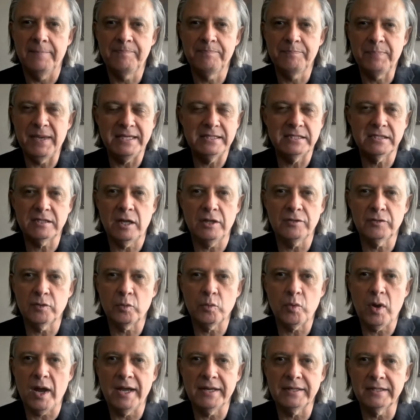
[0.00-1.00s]
based on the
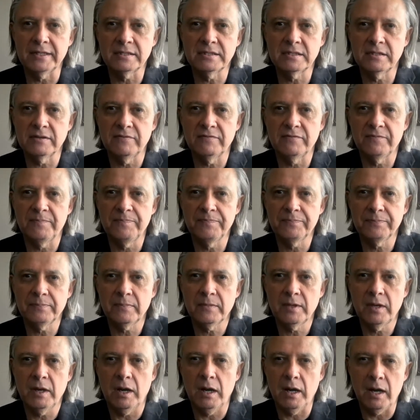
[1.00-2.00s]
writings of
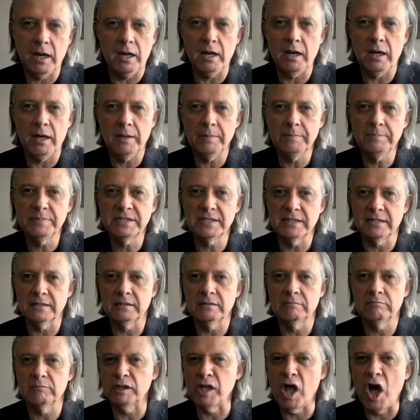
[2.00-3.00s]
Hobbes and
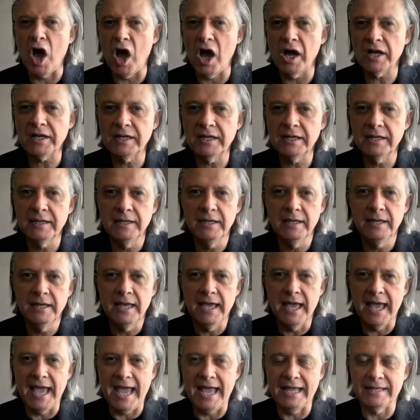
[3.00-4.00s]
Locke
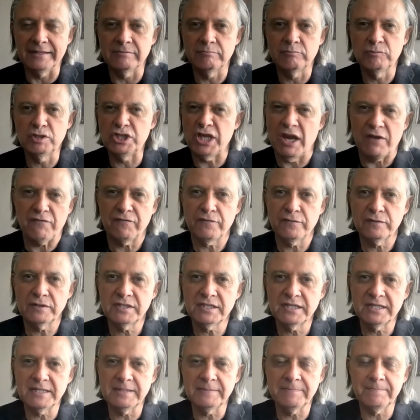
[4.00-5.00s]
and
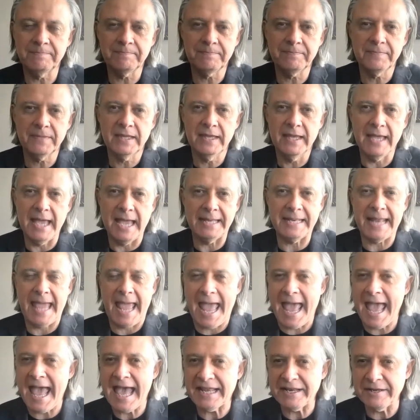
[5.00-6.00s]
Jefferson and
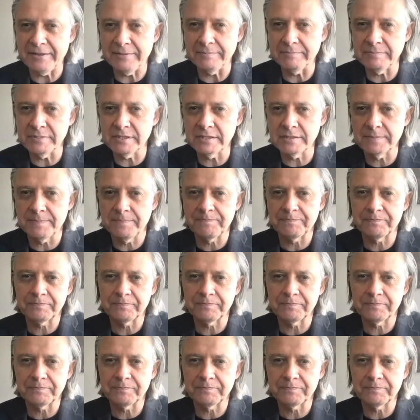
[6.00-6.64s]
Adams.